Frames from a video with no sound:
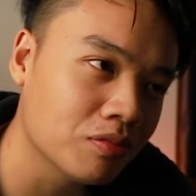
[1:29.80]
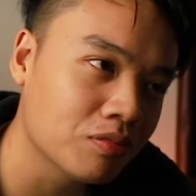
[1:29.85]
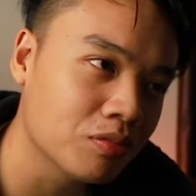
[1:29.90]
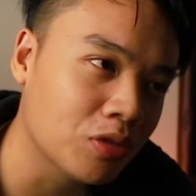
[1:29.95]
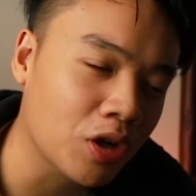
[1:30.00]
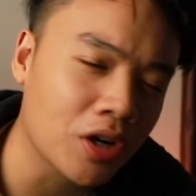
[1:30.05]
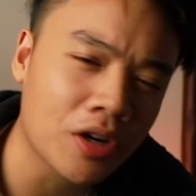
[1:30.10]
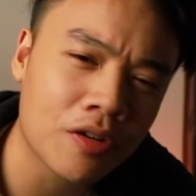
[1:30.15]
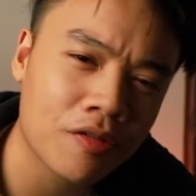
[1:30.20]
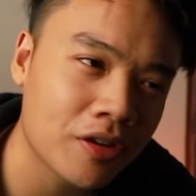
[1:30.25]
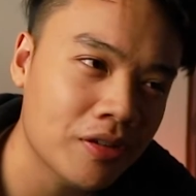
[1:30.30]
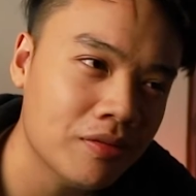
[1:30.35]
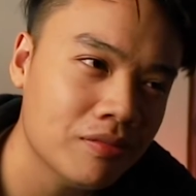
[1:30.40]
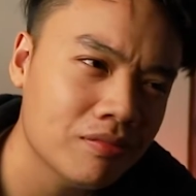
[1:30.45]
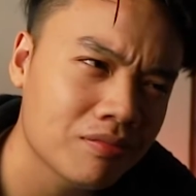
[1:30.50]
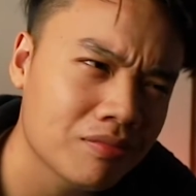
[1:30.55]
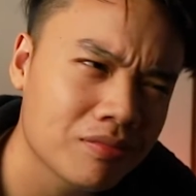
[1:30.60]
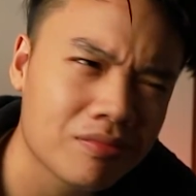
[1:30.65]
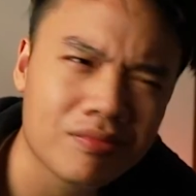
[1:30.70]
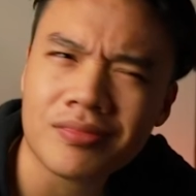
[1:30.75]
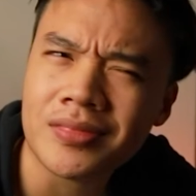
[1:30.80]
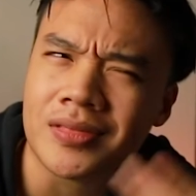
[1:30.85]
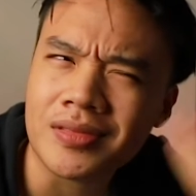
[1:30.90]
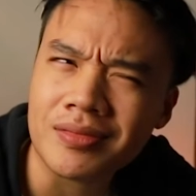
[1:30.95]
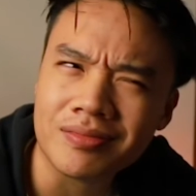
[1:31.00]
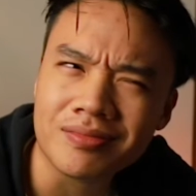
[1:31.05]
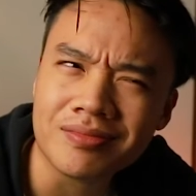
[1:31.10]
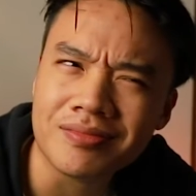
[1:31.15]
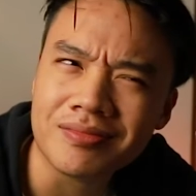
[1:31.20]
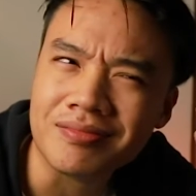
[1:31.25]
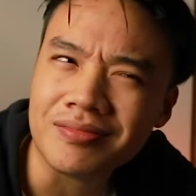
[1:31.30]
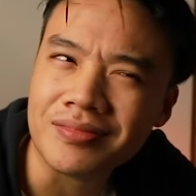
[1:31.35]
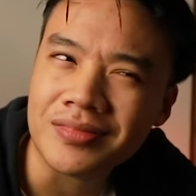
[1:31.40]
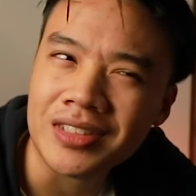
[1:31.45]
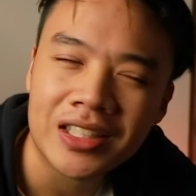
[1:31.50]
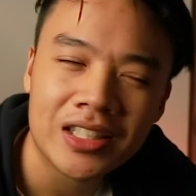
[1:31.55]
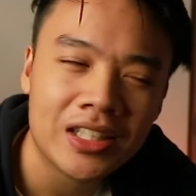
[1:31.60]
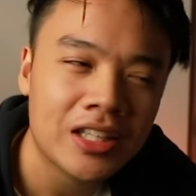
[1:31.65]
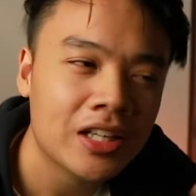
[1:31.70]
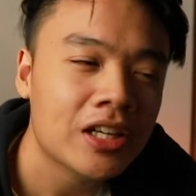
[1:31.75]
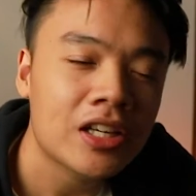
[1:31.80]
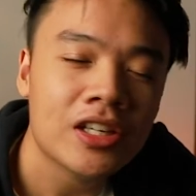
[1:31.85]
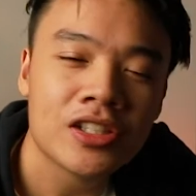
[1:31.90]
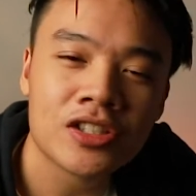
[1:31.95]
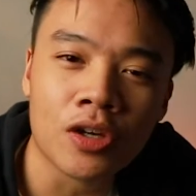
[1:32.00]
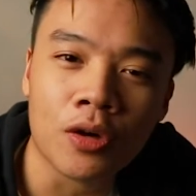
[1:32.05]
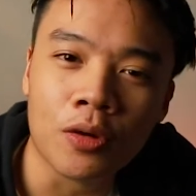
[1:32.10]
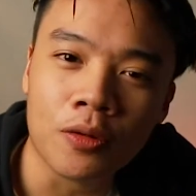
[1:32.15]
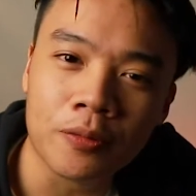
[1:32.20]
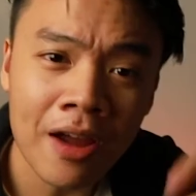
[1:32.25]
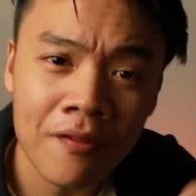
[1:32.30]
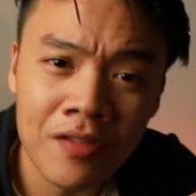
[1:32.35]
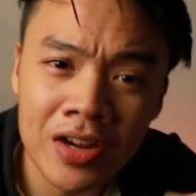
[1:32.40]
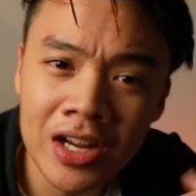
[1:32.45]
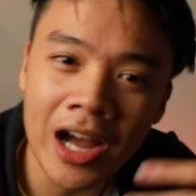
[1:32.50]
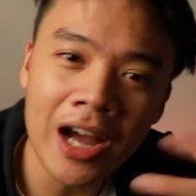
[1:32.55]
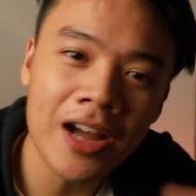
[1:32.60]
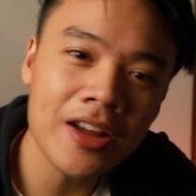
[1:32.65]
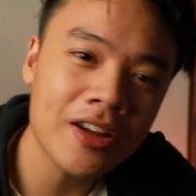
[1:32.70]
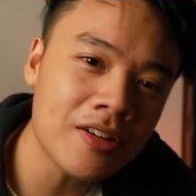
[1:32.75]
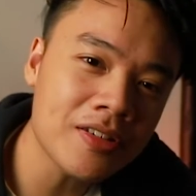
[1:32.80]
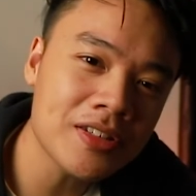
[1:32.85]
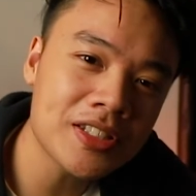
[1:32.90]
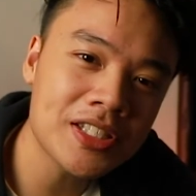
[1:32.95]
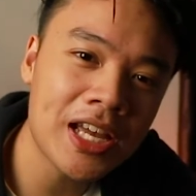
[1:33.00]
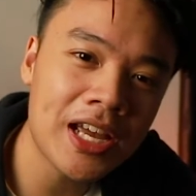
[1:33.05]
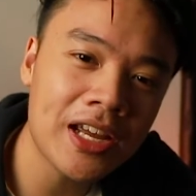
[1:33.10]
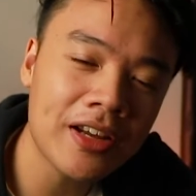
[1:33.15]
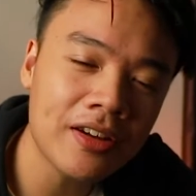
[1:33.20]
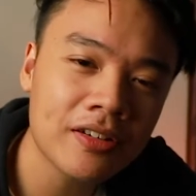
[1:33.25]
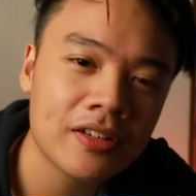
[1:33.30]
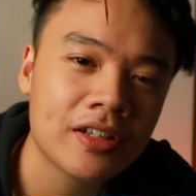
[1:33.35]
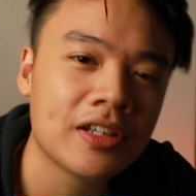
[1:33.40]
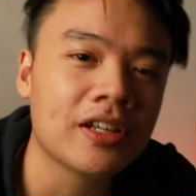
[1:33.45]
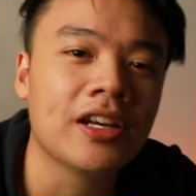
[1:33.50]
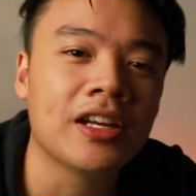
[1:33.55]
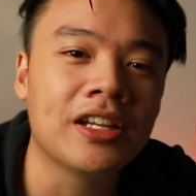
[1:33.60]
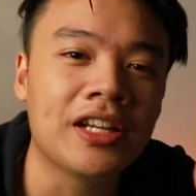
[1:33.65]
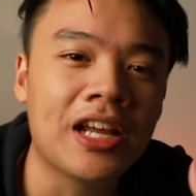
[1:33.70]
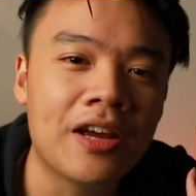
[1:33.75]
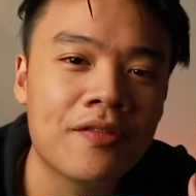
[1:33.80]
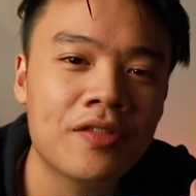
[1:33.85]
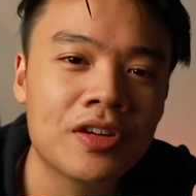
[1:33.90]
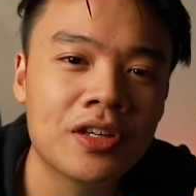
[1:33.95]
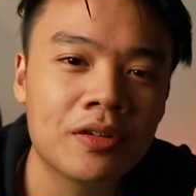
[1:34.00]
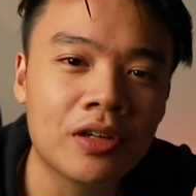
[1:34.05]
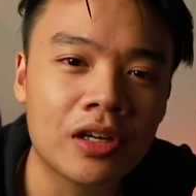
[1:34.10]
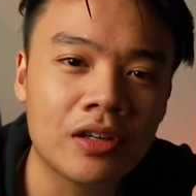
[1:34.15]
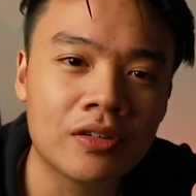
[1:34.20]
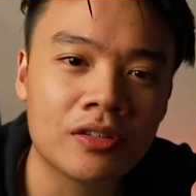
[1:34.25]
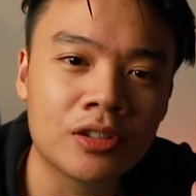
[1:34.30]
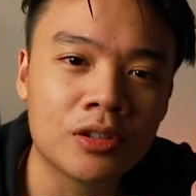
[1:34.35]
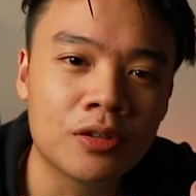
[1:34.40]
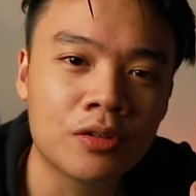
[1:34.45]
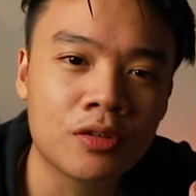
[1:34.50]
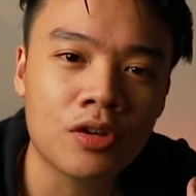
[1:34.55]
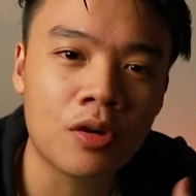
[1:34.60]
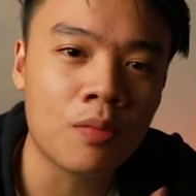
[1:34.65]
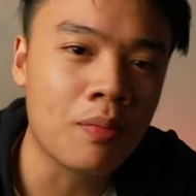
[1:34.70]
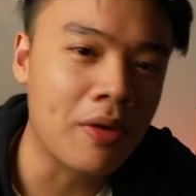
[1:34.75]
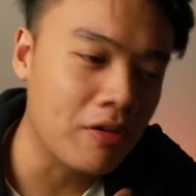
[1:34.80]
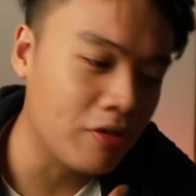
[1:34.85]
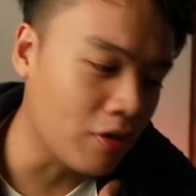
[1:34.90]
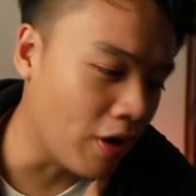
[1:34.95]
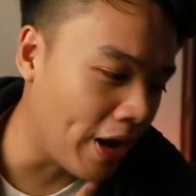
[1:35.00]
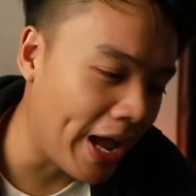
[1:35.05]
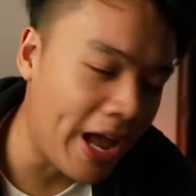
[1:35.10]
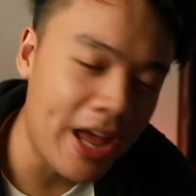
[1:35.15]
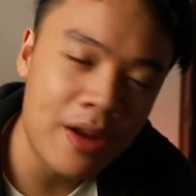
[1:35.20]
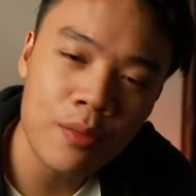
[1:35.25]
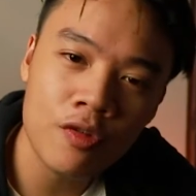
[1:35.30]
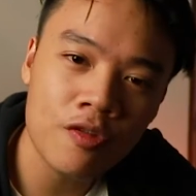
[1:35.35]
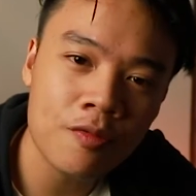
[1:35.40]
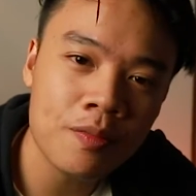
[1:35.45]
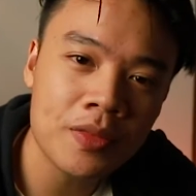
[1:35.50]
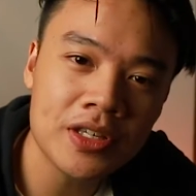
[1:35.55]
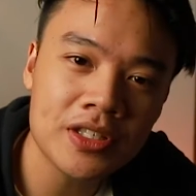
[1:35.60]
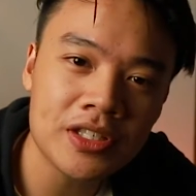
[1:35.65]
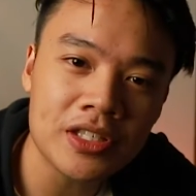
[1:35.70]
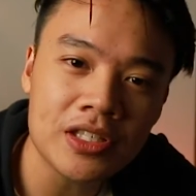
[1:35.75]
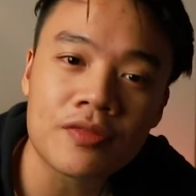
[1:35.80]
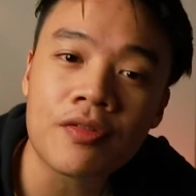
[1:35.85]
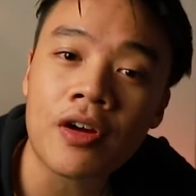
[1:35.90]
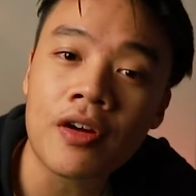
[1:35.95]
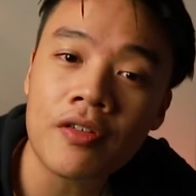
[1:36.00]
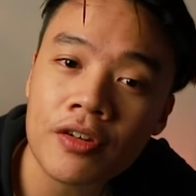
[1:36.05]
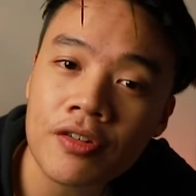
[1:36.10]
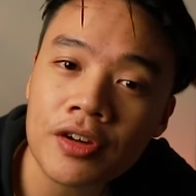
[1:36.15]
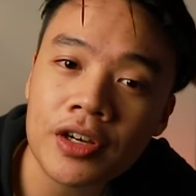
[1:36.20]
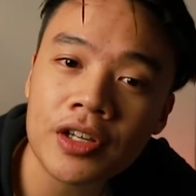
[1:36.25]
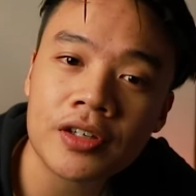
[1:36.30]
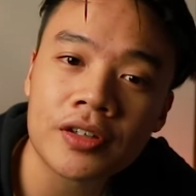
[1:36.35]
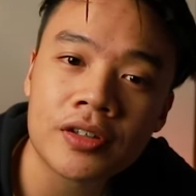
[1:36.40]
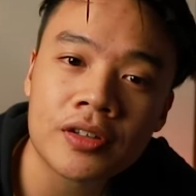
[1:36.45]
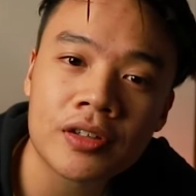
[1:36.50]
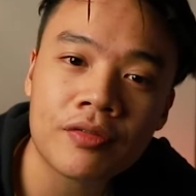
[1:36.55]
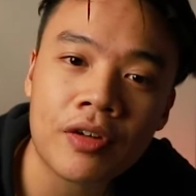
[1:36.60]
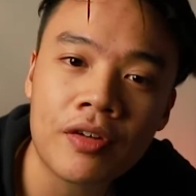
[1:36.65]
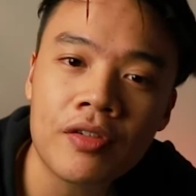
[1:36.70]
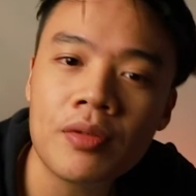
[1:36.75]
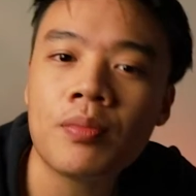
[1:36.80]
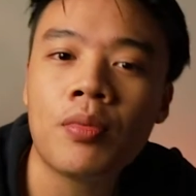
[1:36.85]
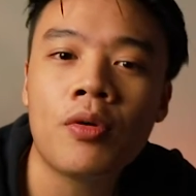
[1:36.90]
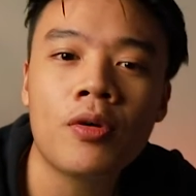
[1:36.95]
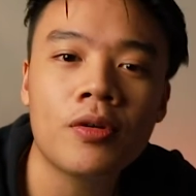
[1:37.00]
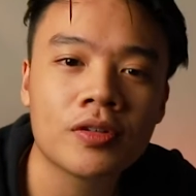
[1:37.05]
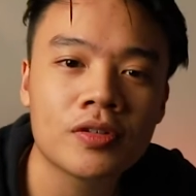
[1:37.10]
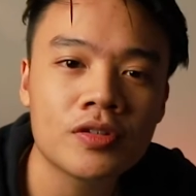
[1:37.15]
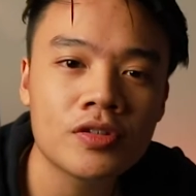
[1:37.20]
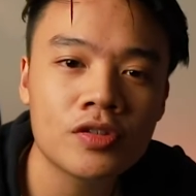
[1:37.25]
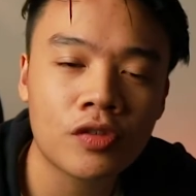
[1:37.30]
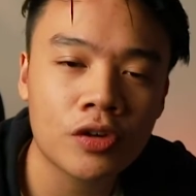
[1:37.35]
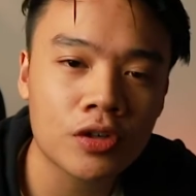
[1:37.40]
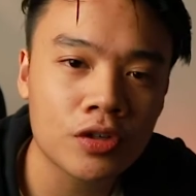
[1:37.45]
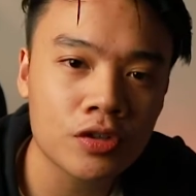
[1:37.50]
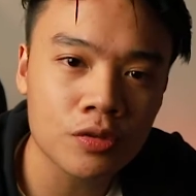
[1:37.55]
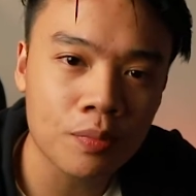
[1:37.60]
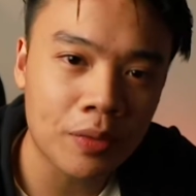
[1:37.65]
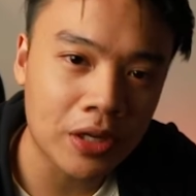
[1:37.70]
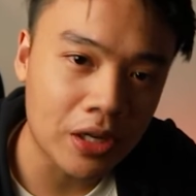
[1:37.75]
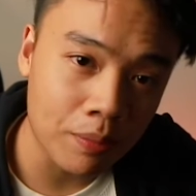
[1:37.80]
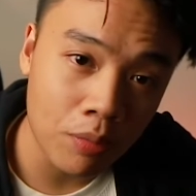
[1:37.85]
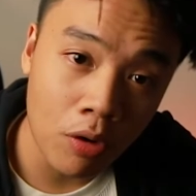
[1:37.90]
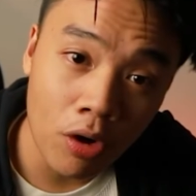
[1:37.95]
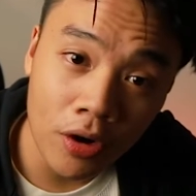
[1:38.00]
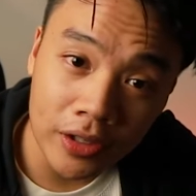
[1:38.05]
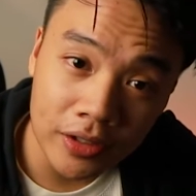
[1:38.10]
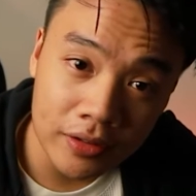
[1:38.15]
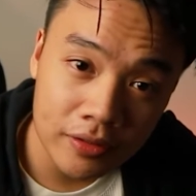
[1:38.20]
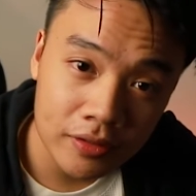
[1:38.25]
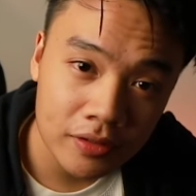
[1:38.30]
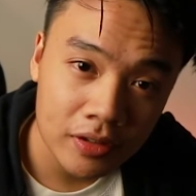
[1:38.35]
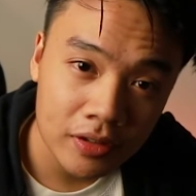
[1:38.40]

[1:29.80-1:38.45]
your girlfriend. So having eye contact and having your hand movements is very critical, very important for you to make a point.